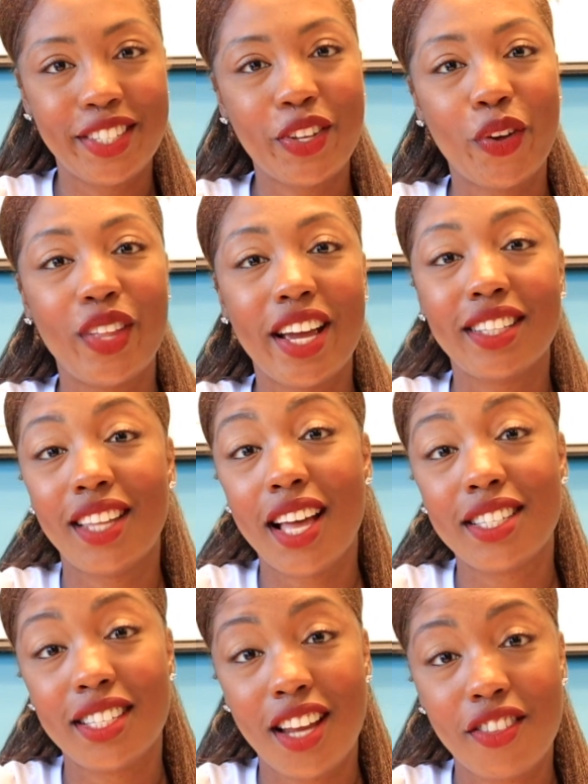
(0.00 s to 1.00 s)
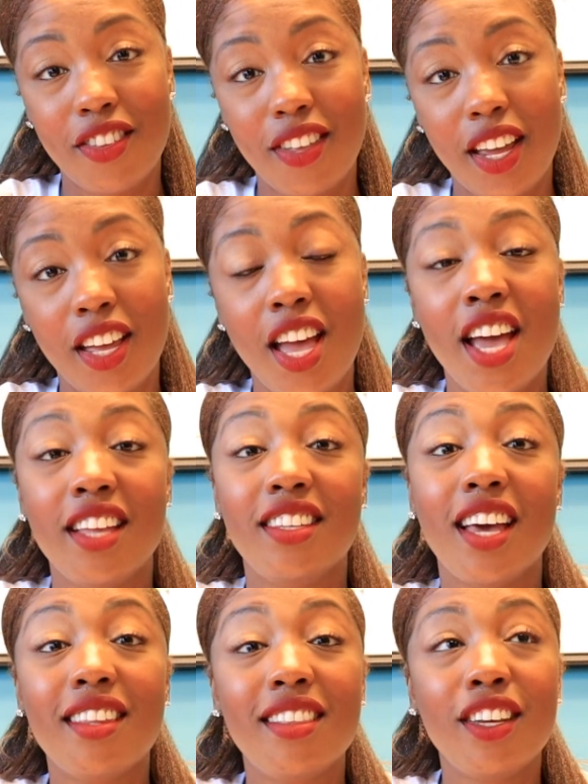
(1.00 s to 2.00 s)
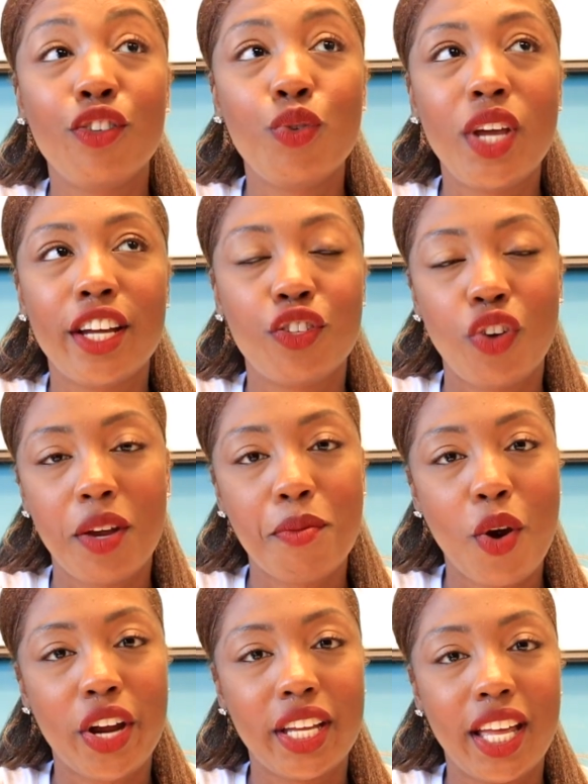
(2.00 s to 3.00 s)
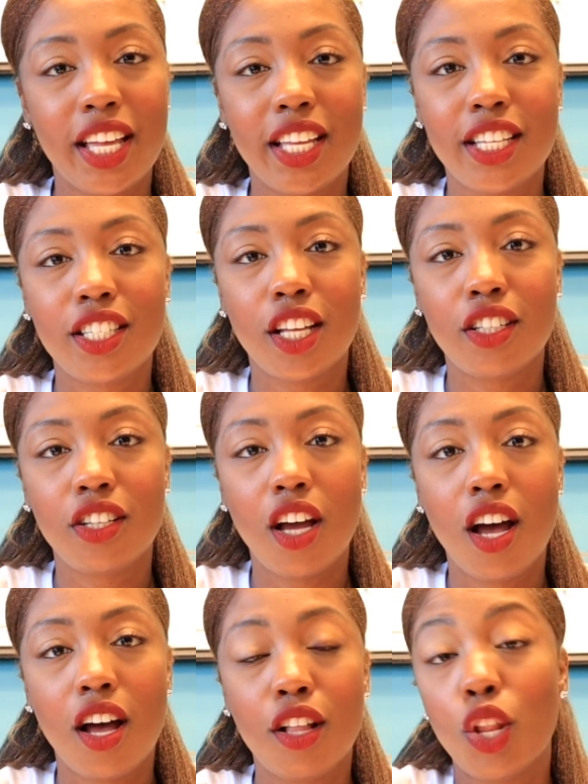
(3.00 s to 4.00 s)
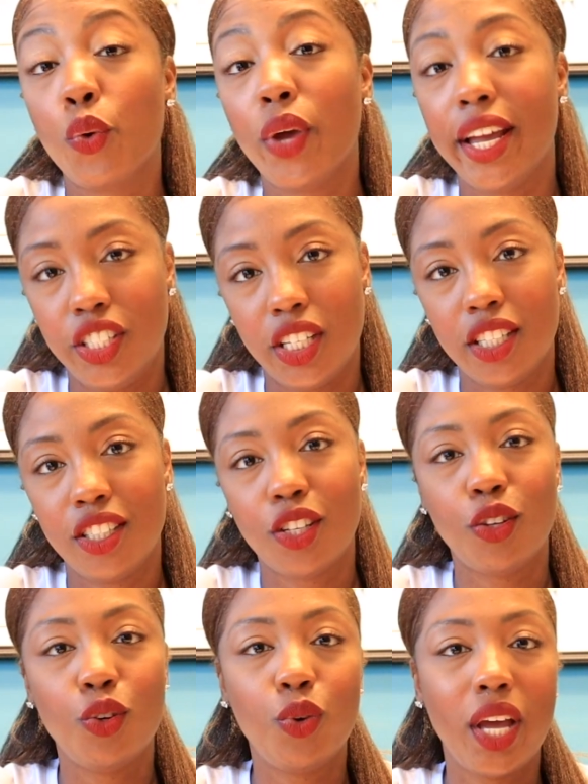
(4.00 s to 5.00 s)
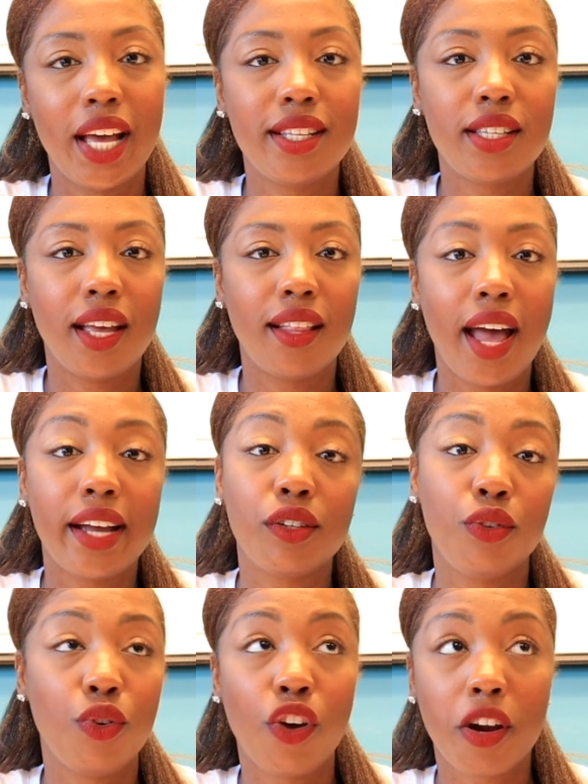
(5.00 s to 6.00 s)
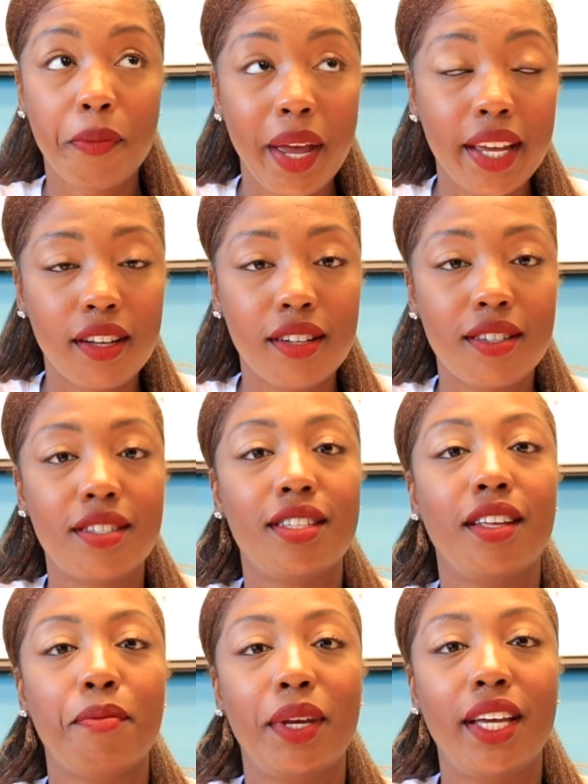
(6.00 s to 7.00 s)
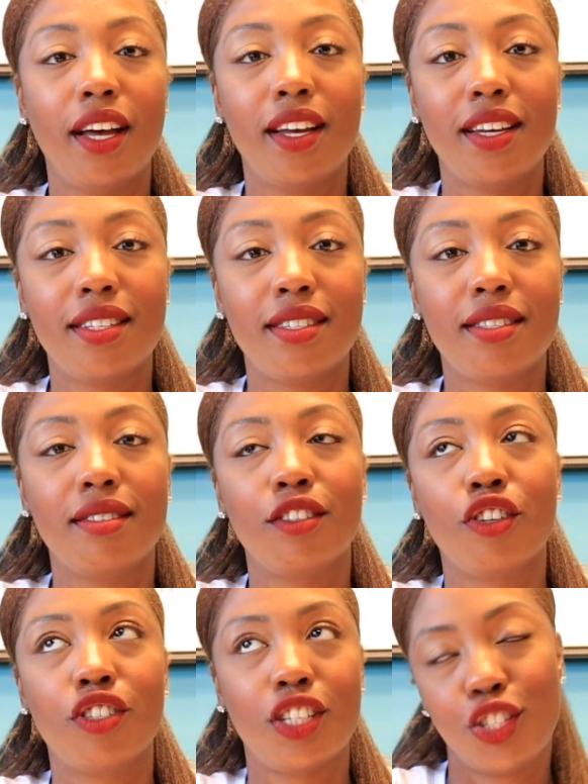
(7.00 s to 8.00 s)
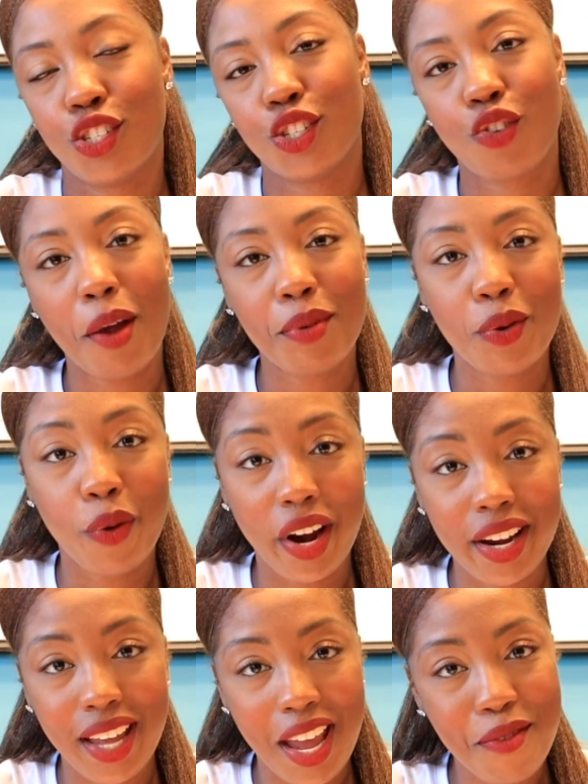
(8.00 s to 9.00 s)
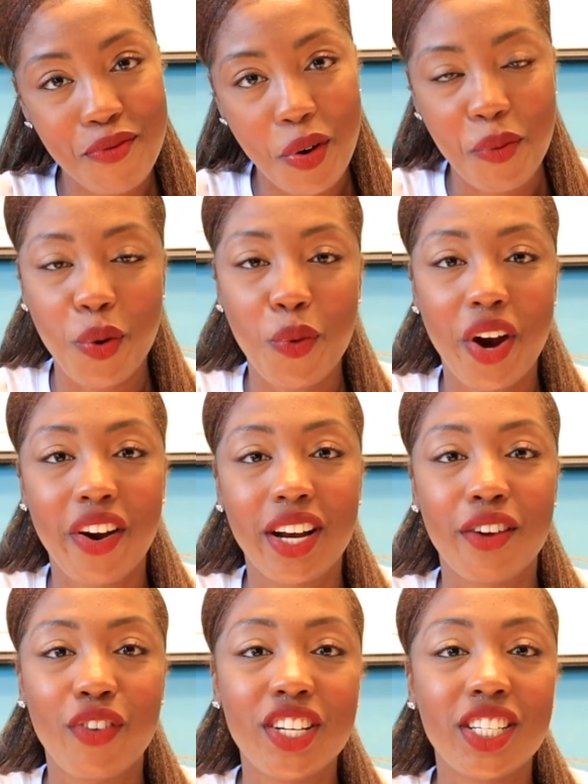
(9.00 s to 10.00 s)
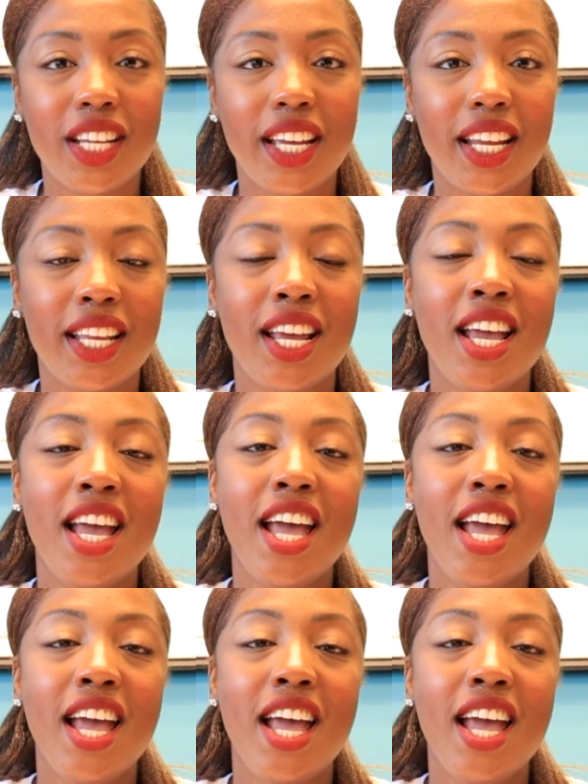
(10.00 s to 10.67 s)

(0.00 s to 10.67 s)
So that's another thing. The other thing you can't trademark is location. So you can't say like New York bagels because you're just describing where it came from or where it originated.